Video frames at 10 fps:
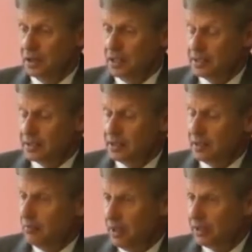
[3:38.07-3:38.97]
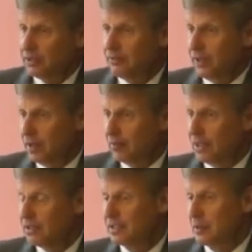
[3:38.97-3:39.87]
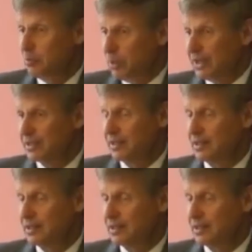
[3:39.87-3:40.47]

They said that methamphetamine is the best